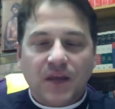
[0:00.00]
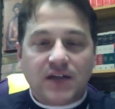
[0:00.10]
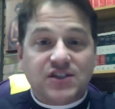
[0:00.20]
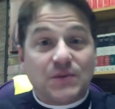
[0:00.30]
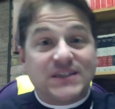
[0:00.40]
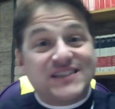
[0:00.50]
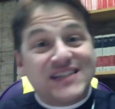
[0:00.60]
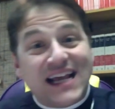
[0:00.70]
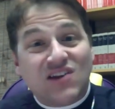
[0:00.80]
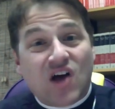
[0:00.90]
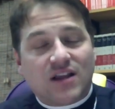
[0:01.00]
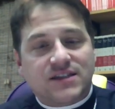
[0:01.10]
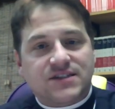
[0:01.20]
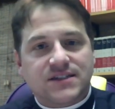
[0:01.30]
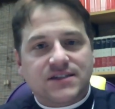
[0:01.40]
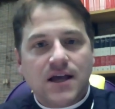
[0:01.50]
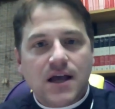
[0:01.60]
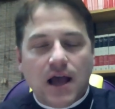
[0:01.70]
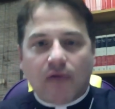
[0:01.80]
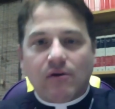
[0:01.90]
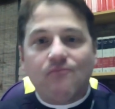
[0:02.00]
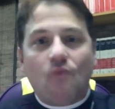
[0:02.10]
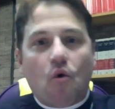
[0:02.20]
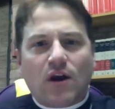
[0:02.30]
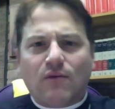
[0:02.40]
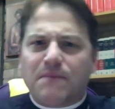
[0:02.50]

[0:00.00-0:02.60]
And so we see lawlessness, and we mourn it.